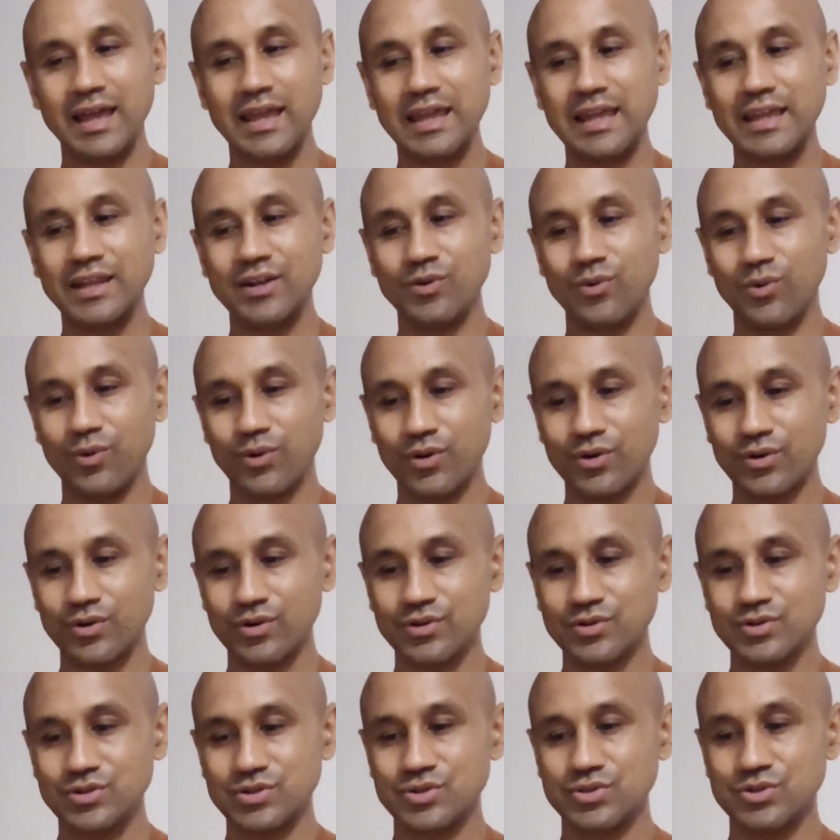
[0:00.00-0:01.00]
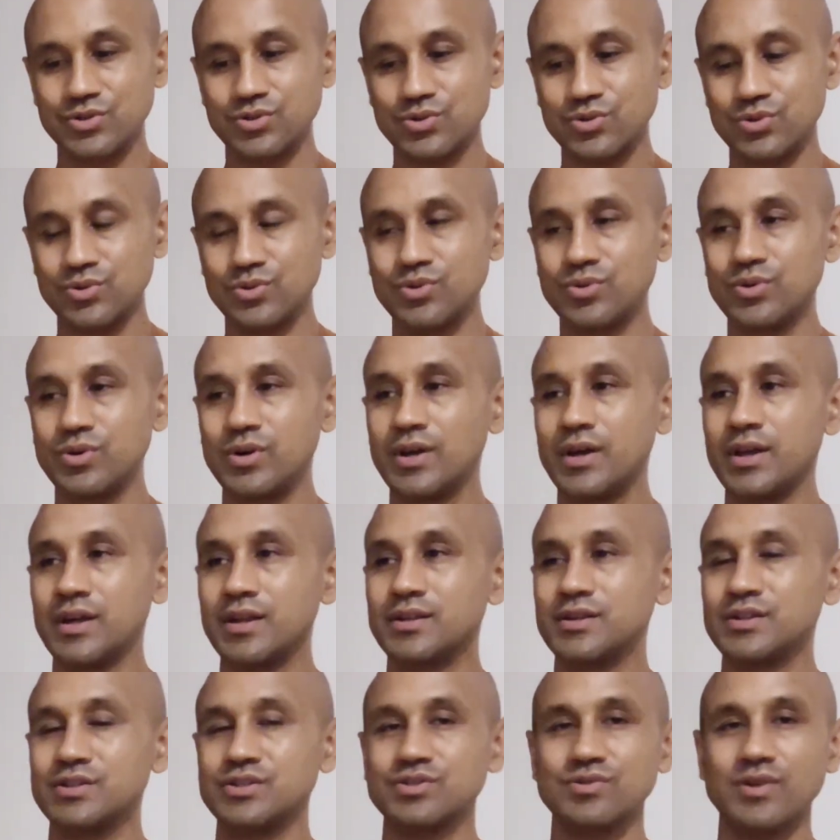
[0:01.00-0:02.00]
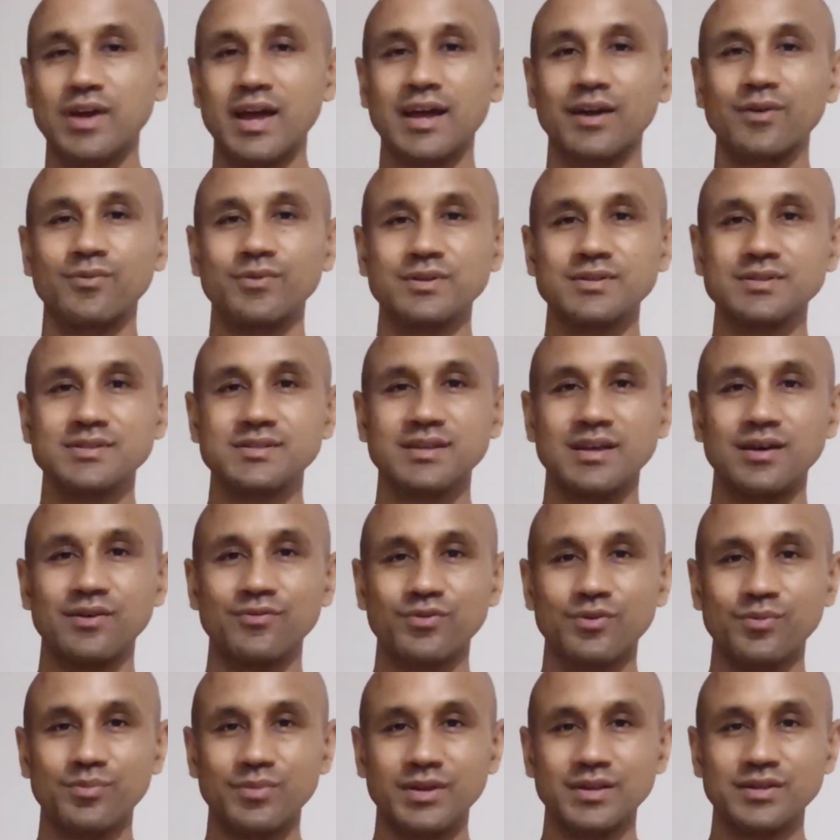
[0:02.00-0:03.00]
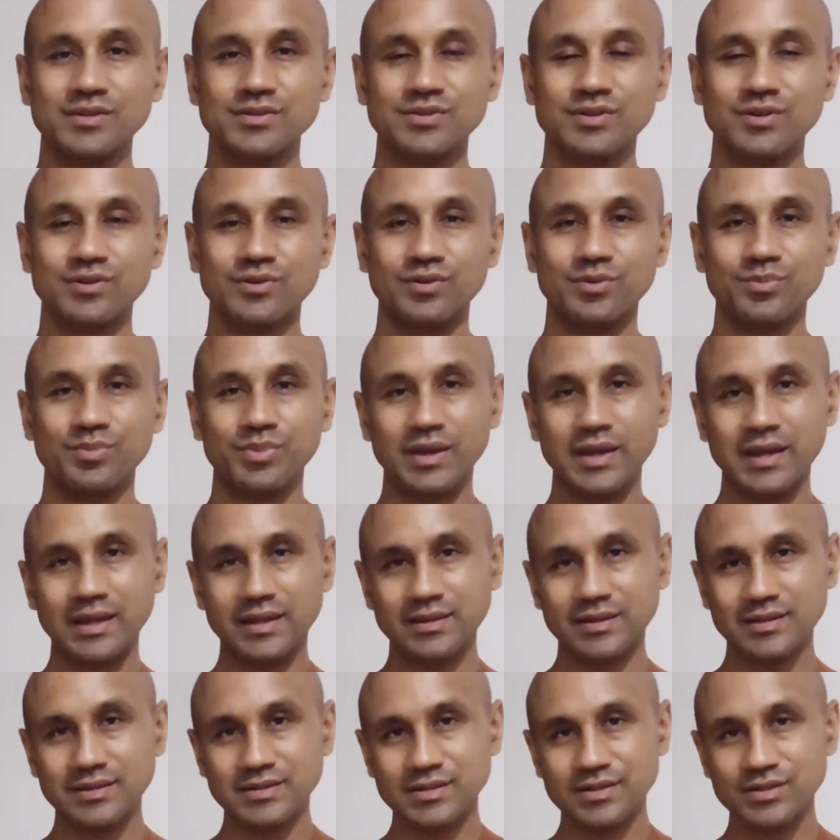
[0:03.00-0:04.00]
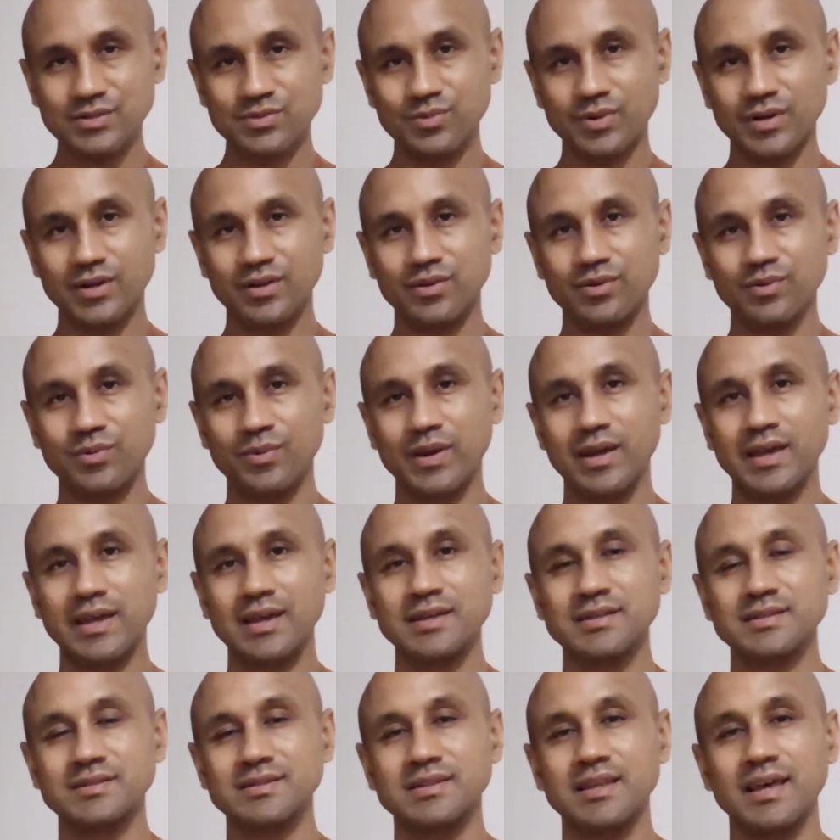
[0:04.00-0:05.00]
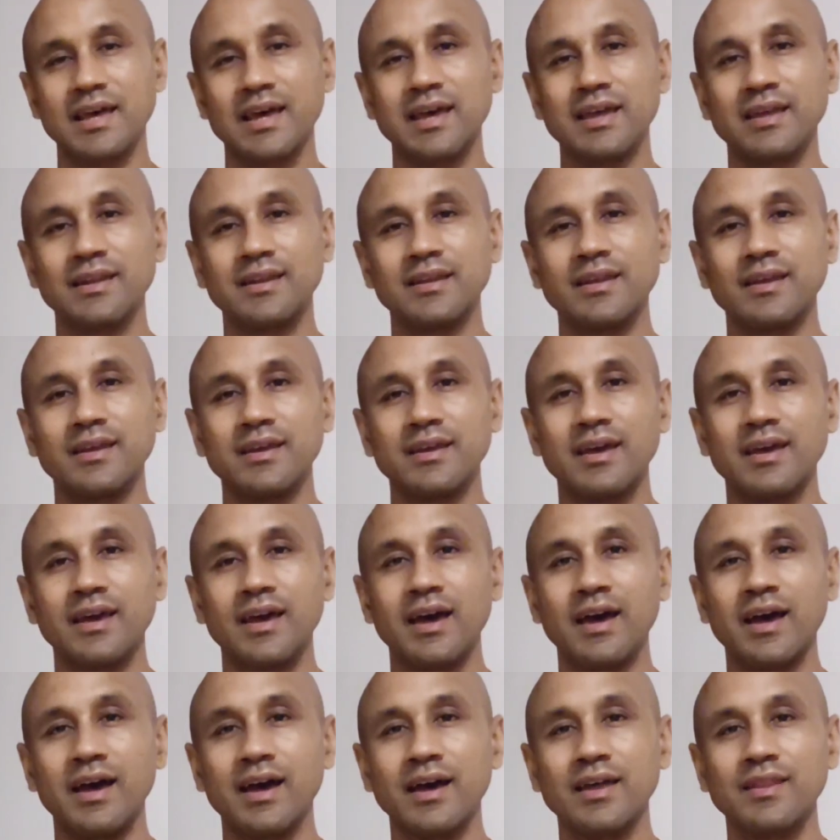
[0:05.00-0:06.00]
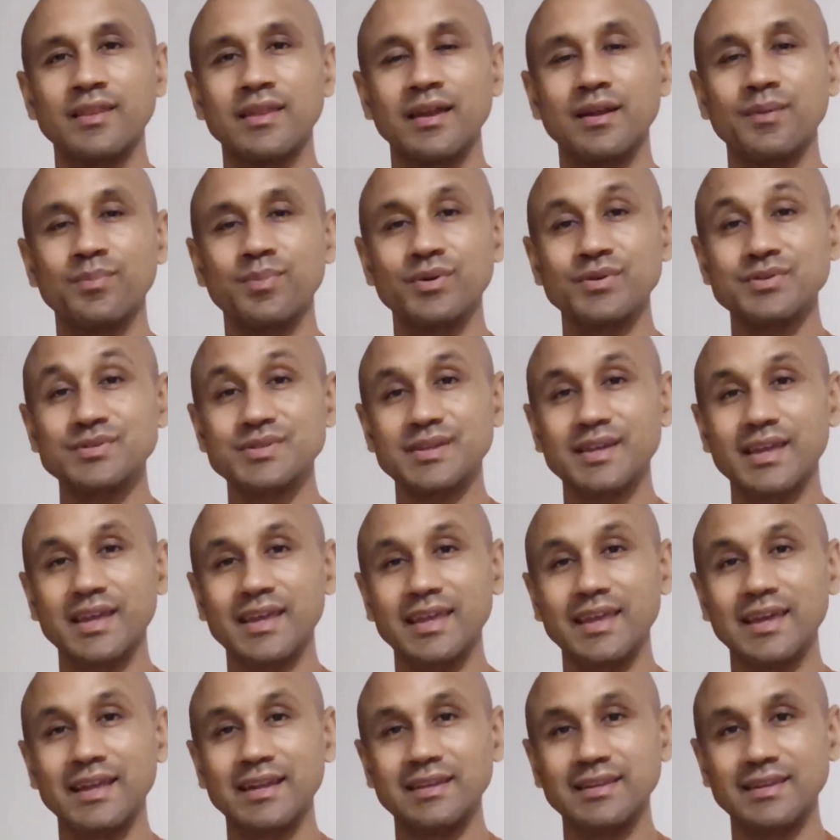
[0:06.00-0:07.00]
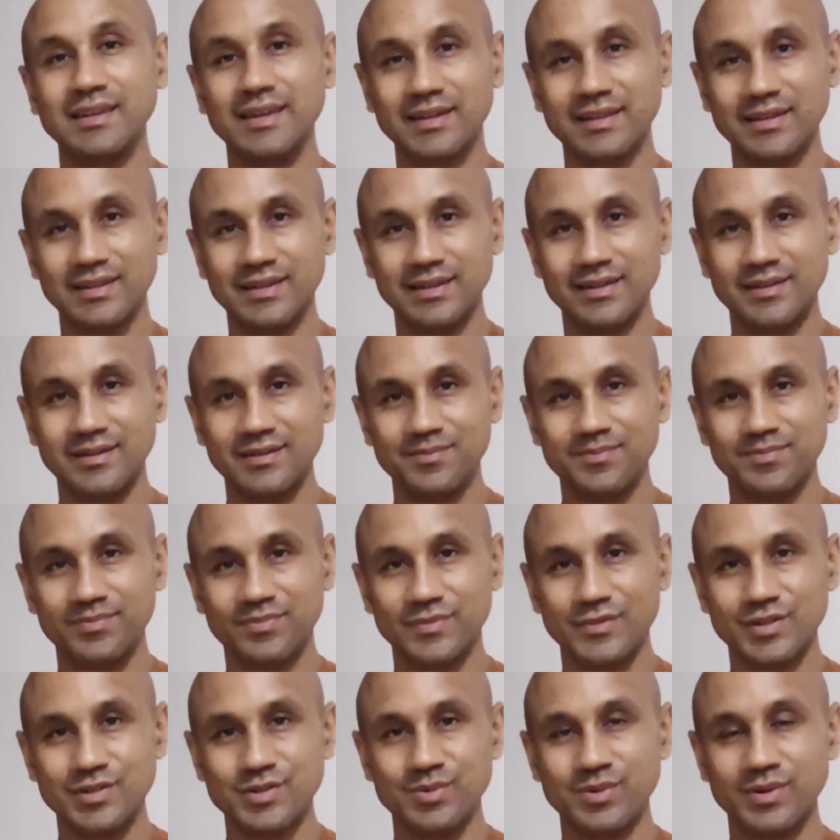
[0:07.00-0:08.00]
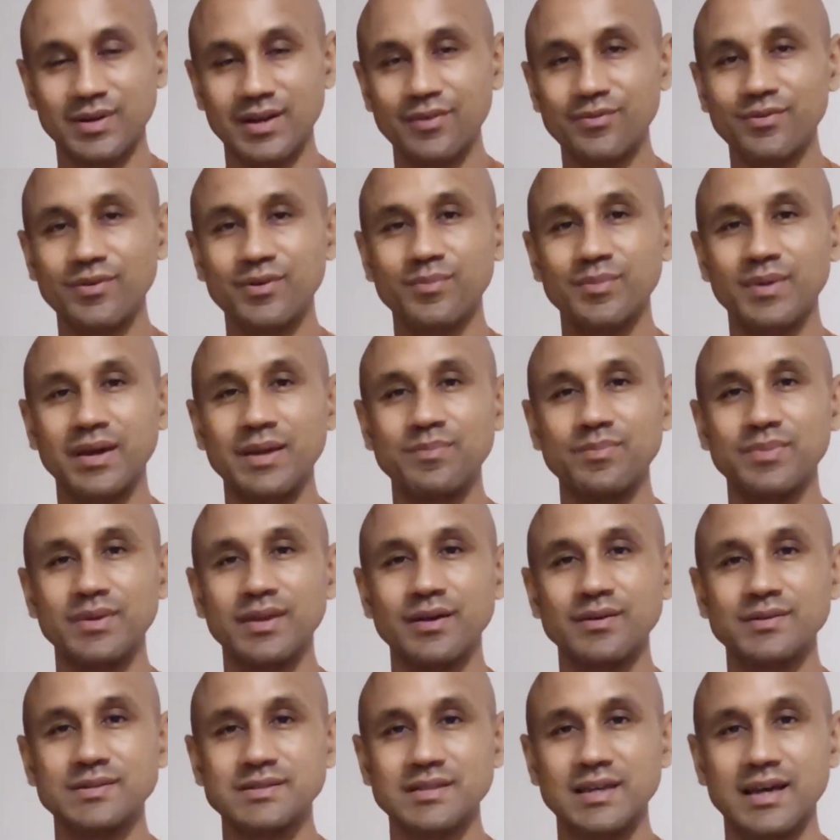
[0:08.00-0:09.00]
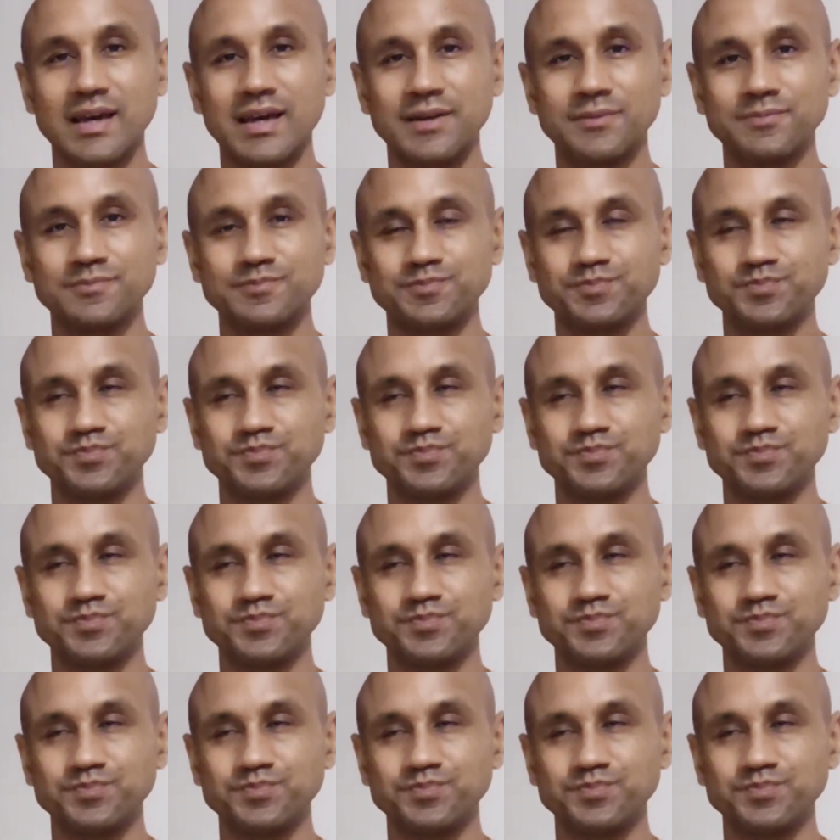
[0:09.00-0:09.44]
in order to distract oneself from internal pain. This is one of the ways that a person can get addicted to whatever it might be outside.